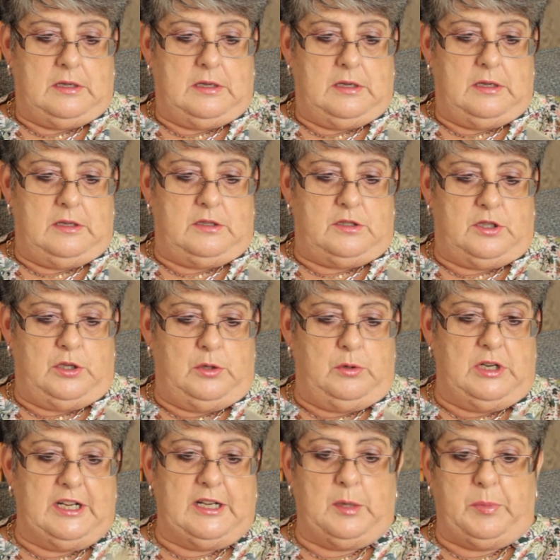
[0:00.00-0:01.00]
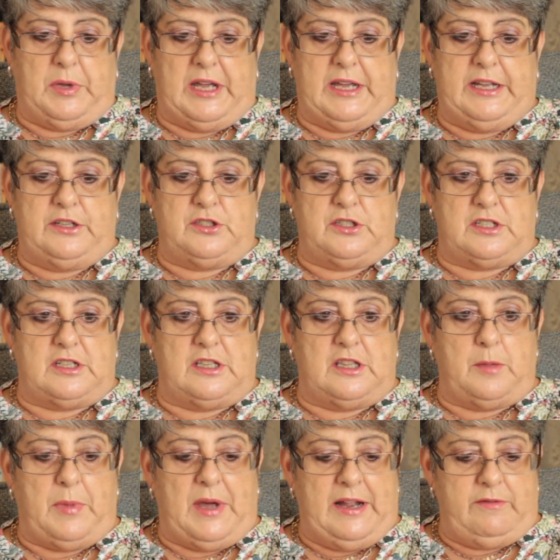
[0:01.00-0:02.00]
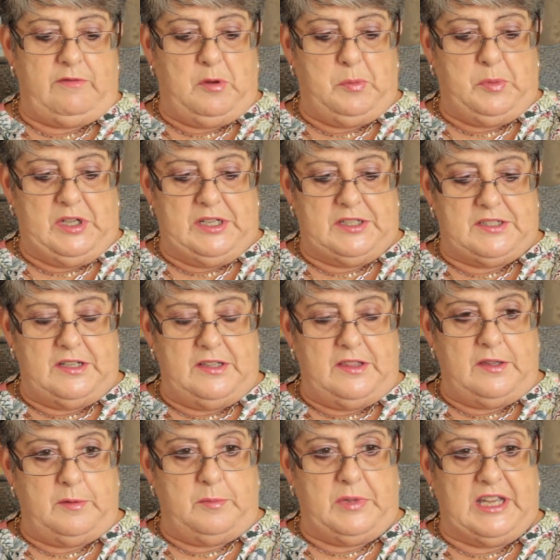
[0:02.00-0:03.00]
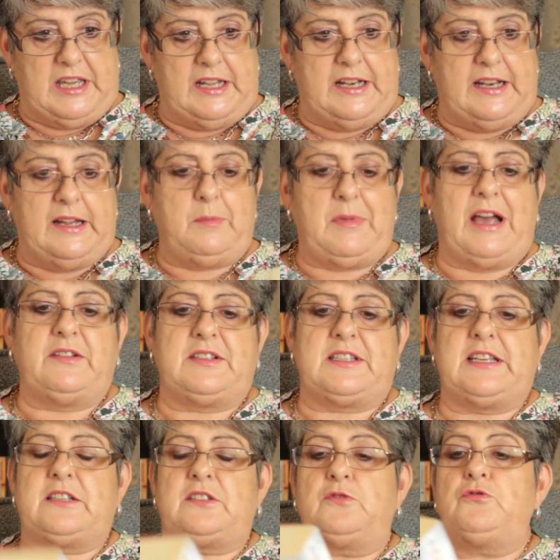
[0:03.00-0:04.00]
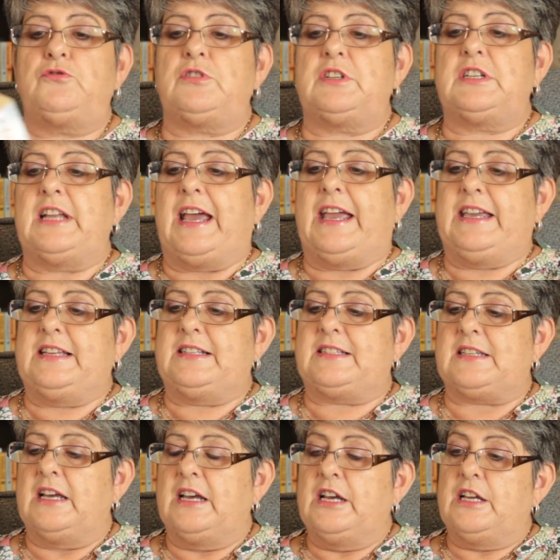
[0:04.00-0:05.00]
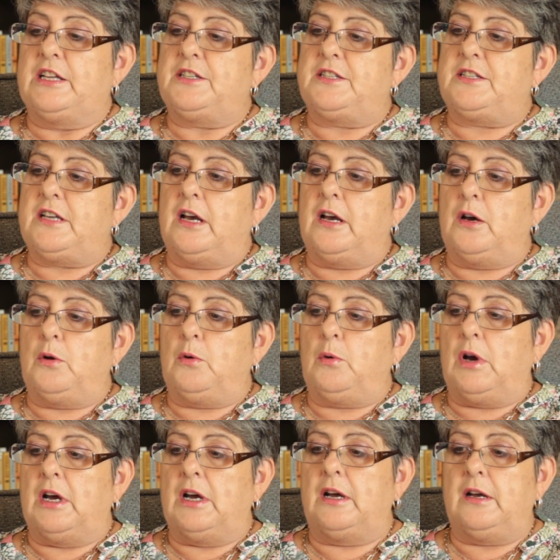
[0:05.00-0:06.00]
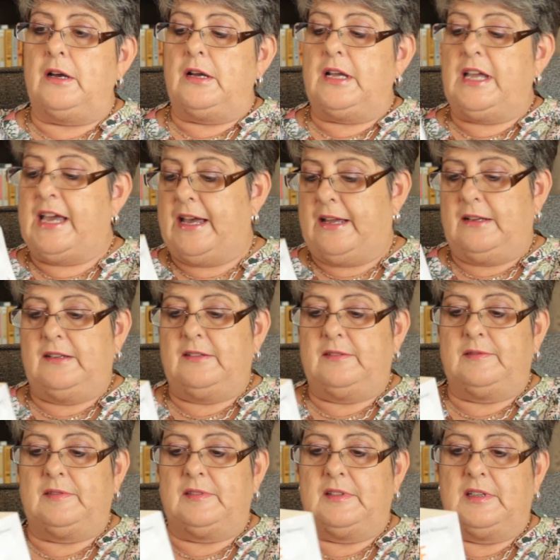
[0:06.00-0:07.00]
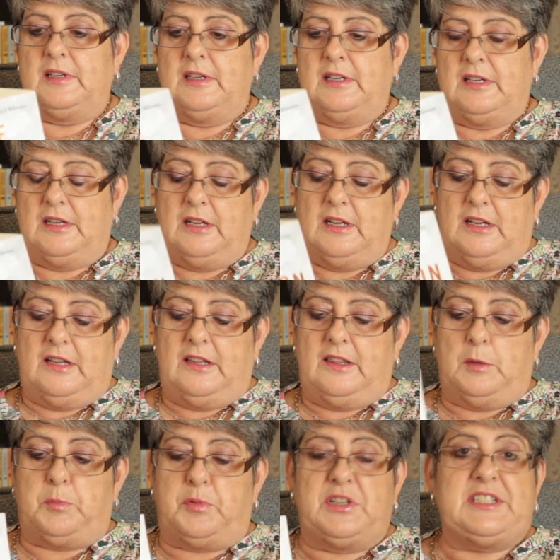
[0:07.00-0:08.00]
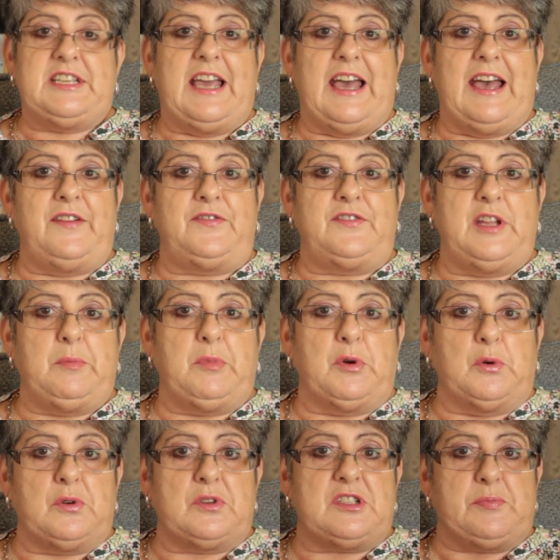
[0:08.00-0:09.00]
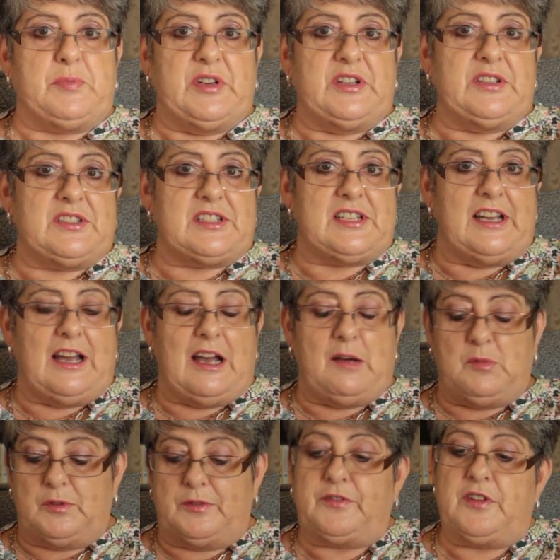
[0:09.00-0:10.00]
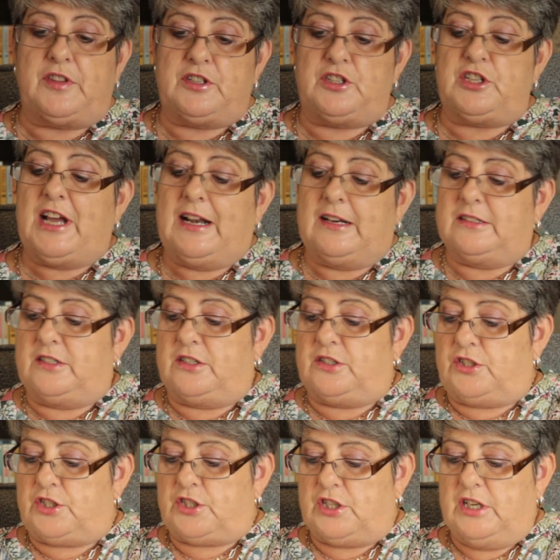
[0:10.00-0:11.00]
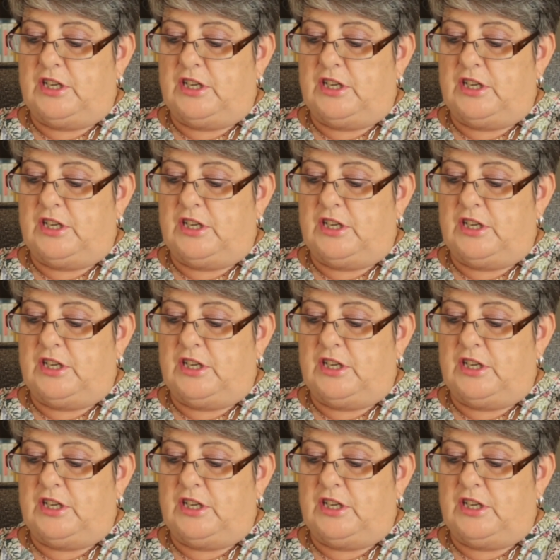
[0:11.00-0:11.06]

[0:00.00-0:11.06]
There's two little pages at the back repeating the beginning, about 608. So, they're pretty hefty books, but I'm up for the challenge.